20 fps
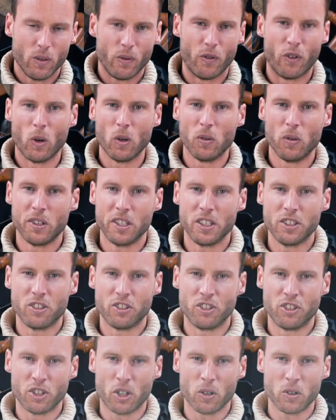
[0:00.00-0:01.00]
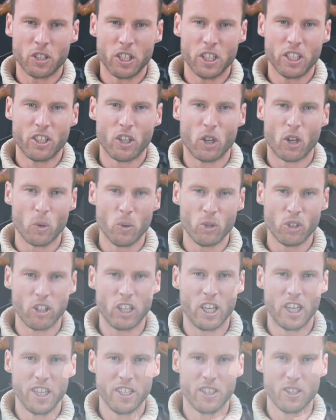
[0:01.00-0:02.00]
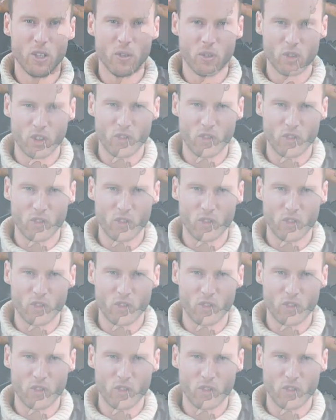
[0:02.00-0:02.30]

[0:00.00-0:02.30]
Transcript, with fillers: Following the rocky coastline of